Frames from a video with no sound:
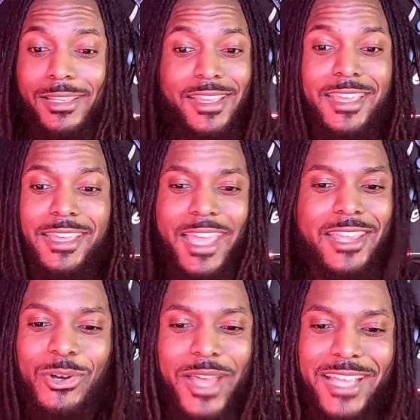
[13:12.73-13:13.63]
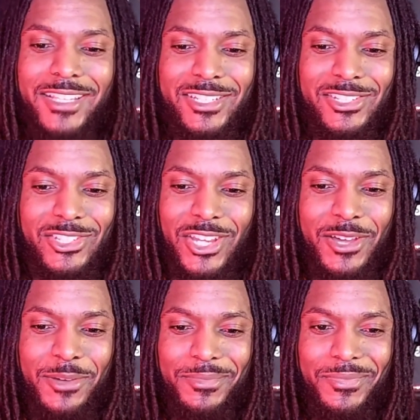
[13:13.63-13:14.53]
Ain't no accidents, champ.
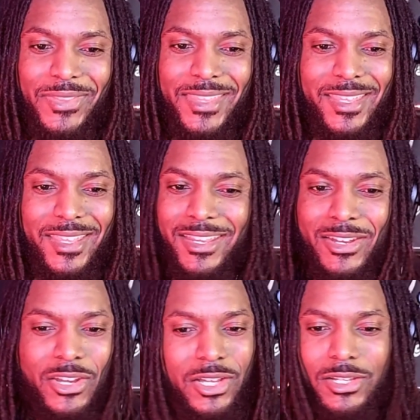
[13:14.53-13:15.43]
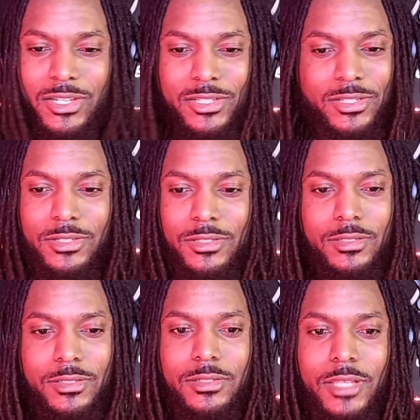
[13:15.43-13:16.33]
None.
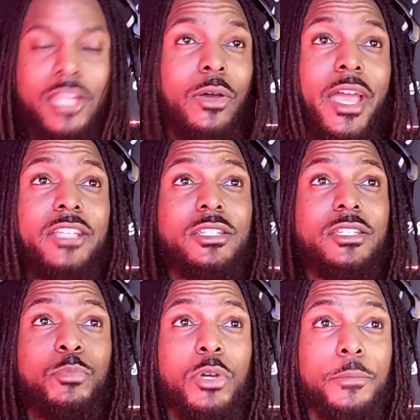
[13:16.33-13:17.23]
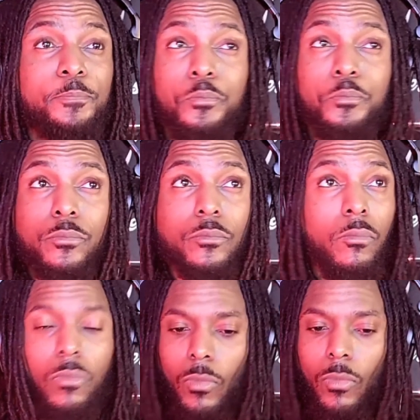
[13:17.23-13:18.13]
Ain't no accidents. But
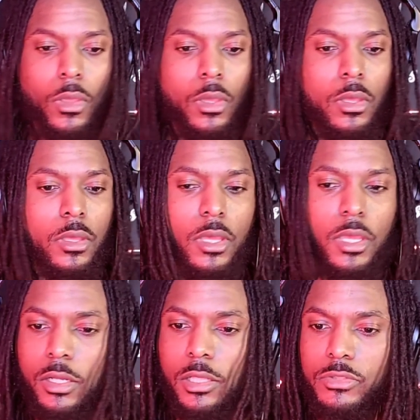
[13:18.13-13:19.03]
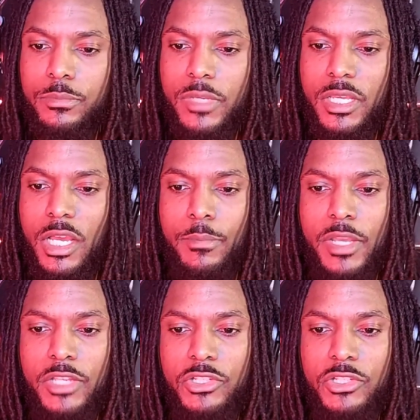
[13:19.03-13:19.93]
in closing, man, y'all make
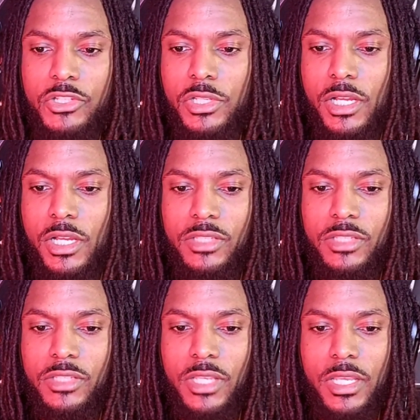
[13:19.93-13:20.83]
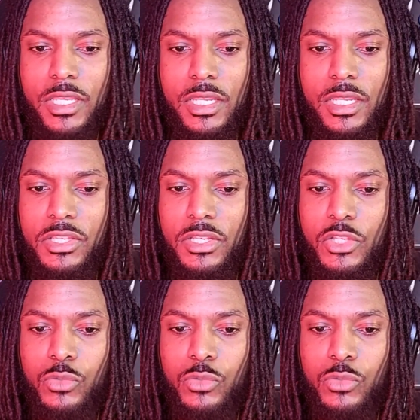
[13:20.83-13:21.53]
sure y'all take heed to these words.